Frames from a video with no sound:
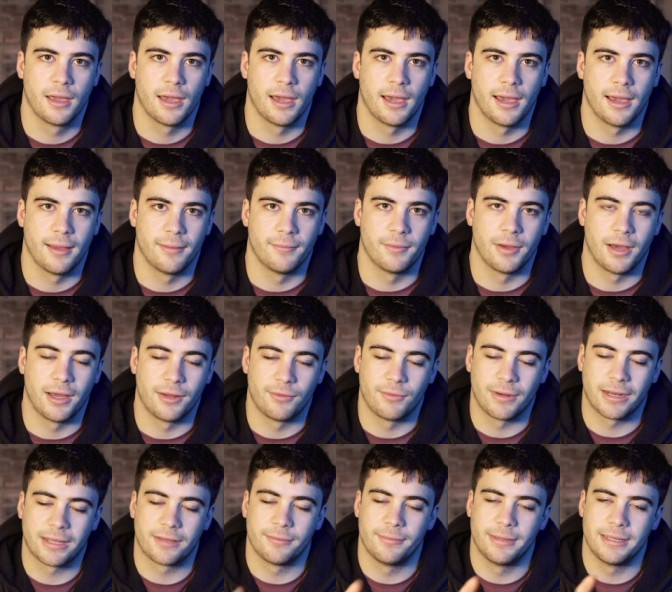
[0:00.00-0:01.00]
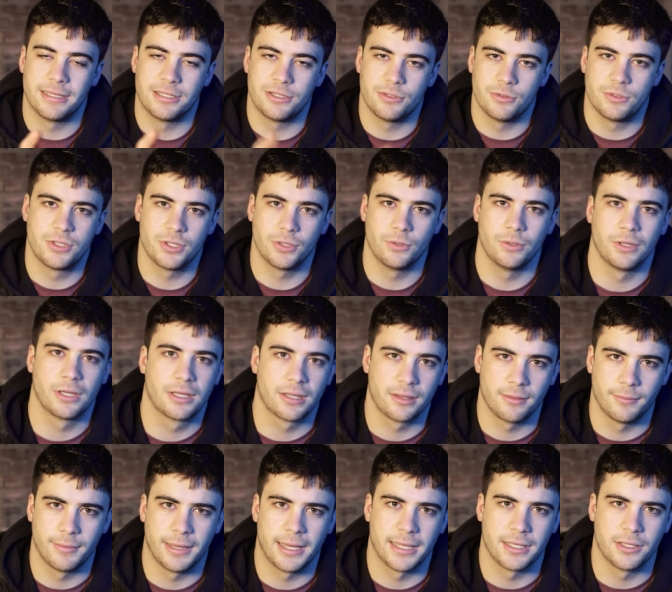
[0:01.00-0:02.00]
Um, I recommend you do look at
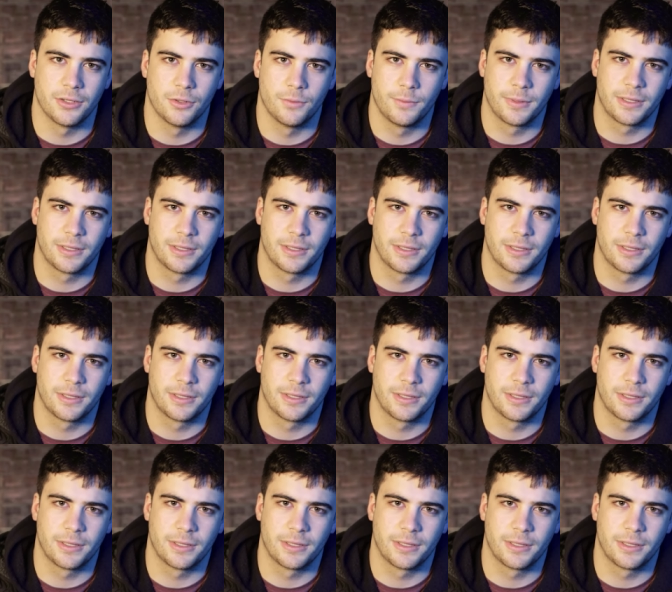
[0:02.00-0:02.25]
the manual